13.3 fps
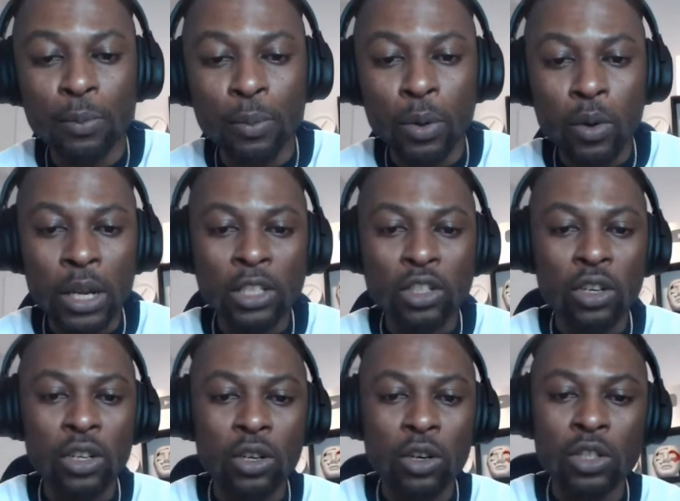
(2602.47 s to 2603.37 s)
purely
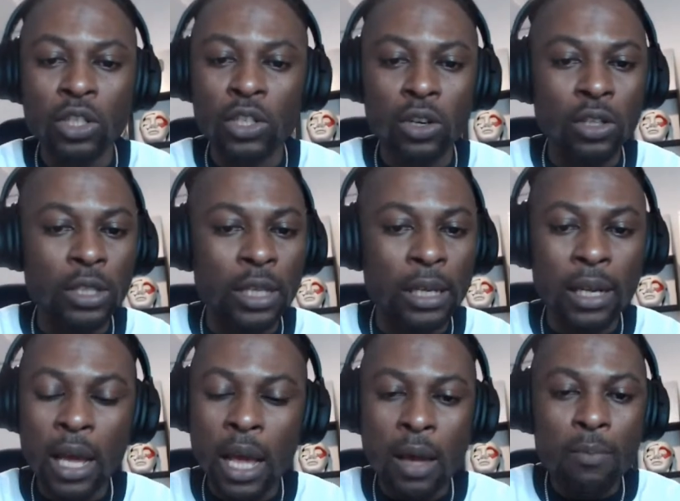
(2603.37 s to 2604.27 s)
Indonesian content.
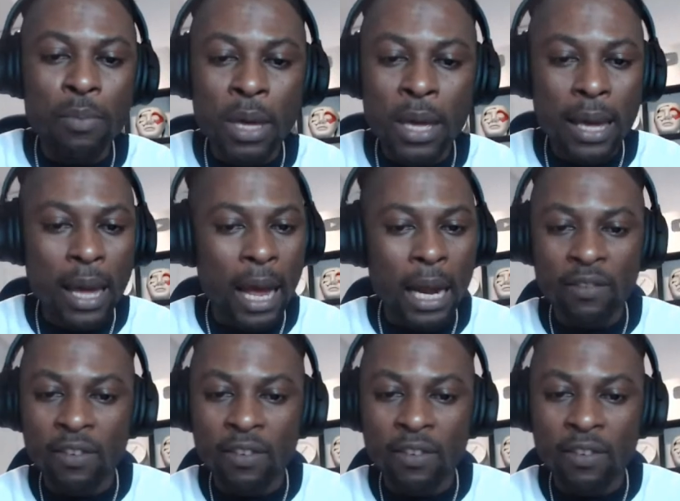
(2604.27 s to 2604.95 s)
Me, I